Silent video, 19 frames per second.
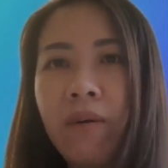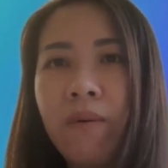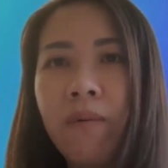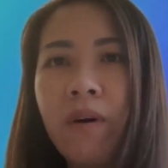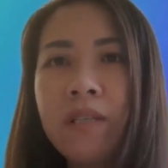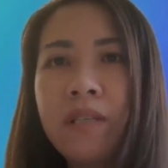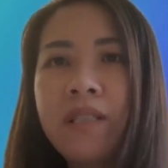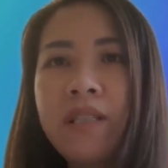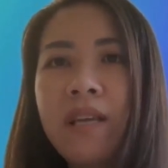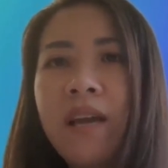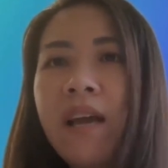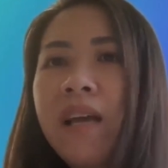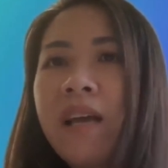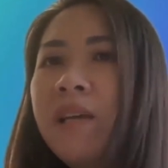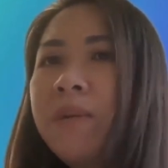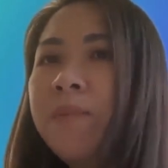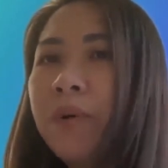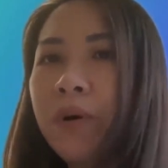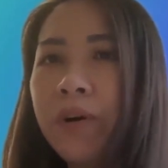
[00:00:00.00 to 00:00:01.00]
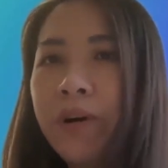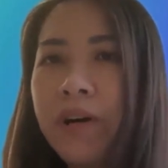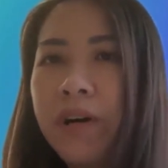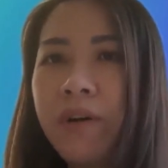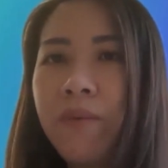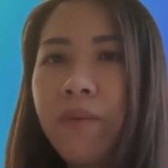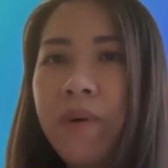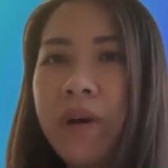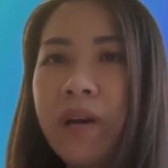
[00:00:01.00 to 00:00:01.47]
Was there any
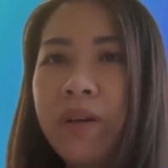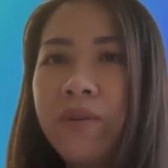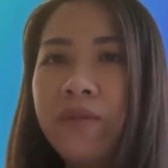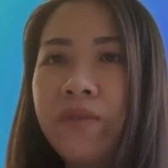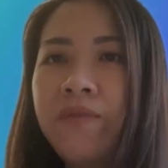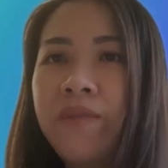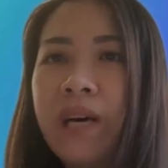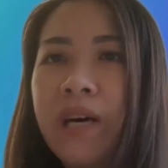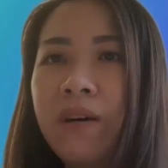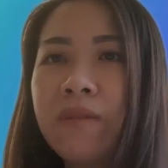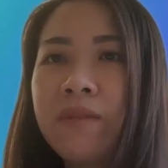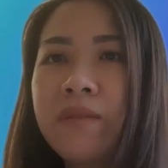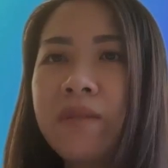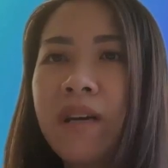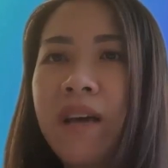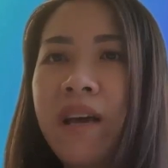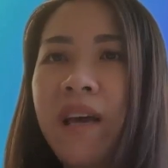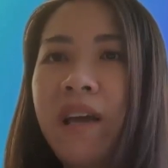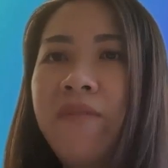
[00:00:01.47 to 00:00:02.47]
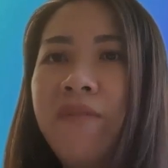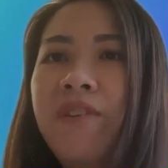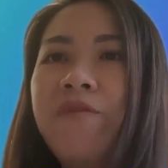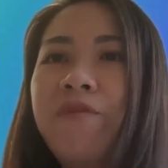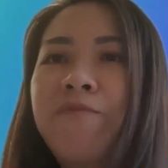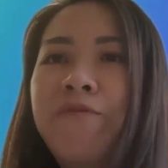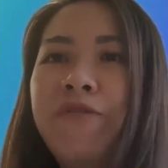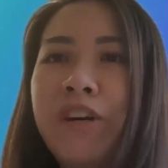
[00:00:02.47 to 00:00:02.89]
point where you felt the heavy